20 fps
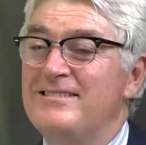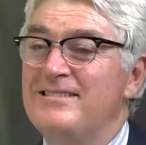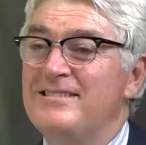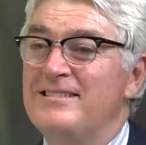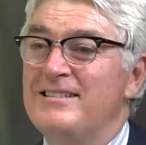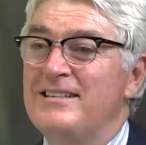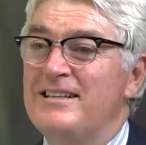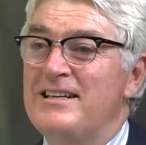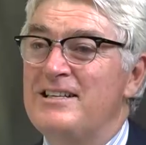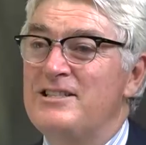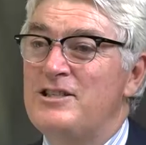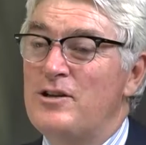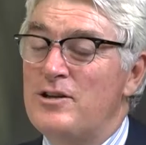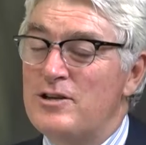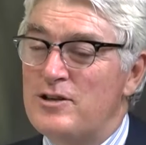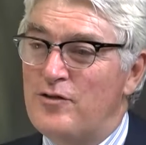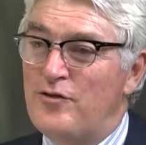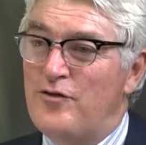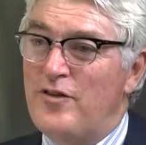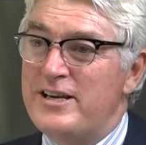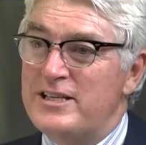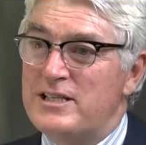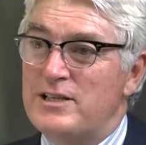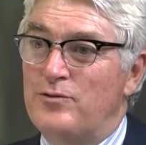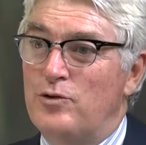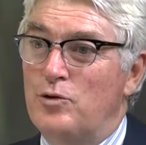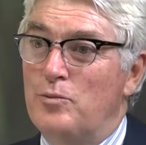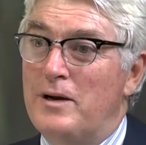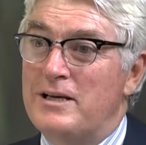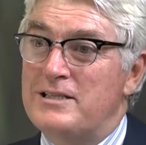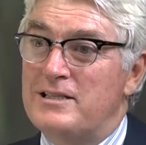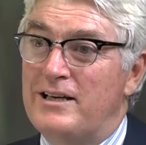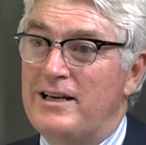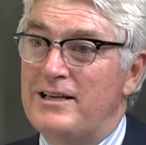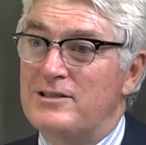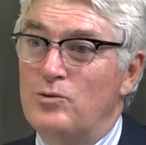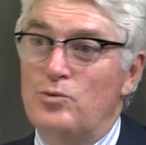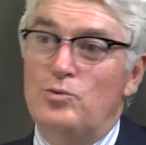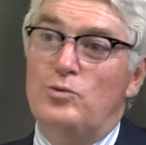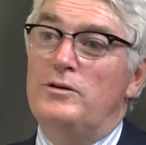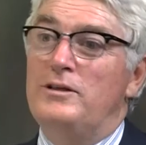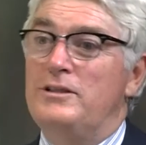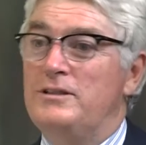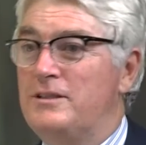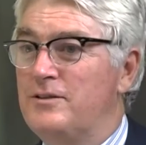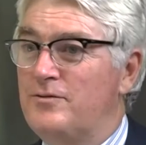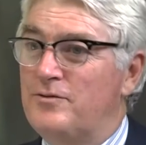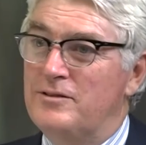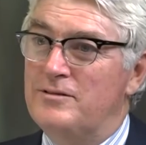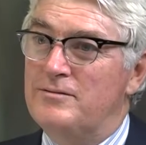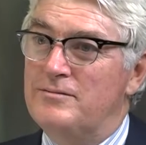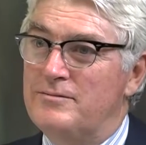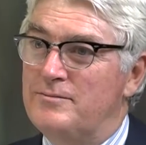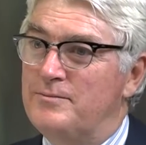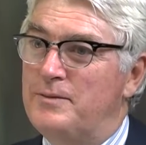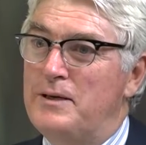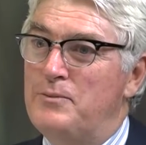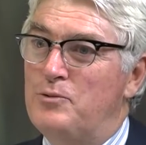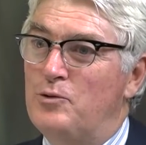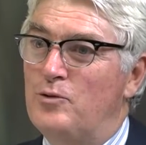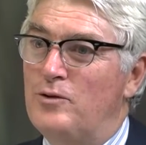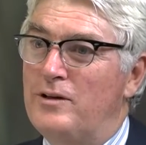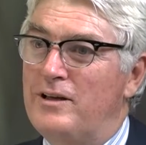So this festival basically has all these different people